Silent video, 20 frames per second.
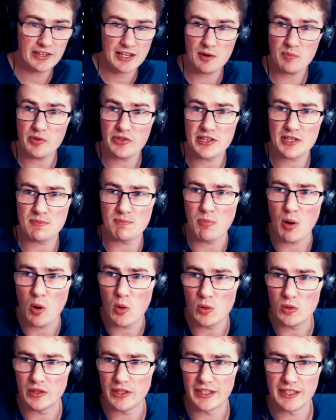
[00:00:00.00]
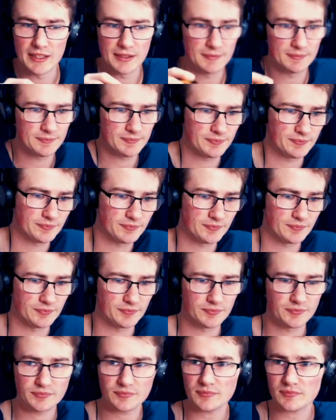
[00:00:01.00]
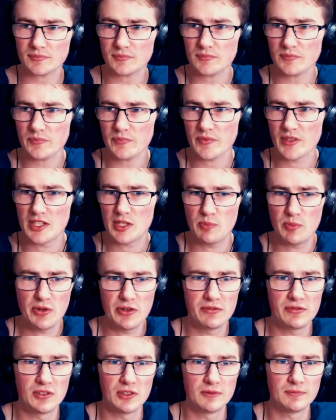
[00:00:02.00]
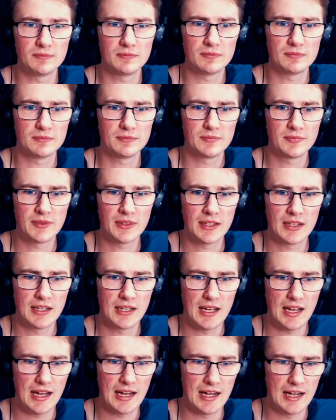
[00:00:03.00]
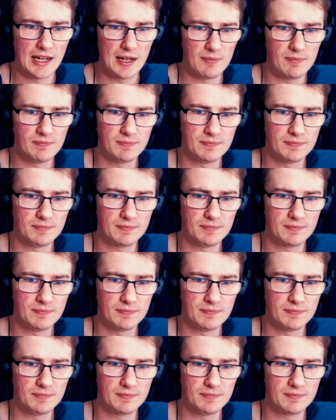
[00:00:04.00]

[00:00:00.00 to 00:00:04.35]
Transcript: going to put this bowl in. It's beautiful. I'm